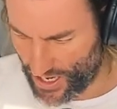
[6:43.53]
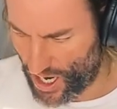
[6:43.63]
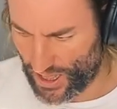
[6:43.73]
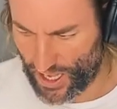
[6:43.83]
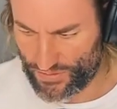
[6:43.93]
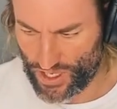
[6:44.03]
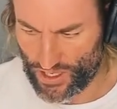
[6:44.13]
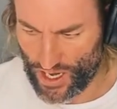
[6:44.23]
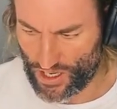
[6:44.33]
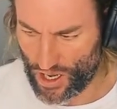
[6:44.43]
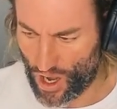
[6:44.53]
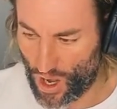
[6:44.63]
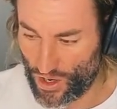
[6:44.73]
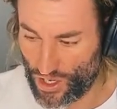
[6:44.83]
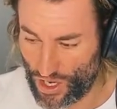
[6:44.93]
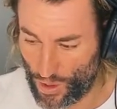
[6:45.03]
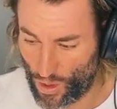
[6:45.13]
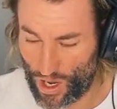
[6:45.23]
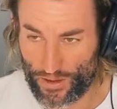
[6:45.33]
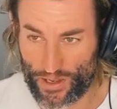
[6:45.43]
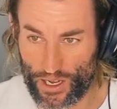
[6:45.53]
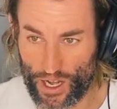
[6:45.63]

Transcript: And I loved it. And you know what?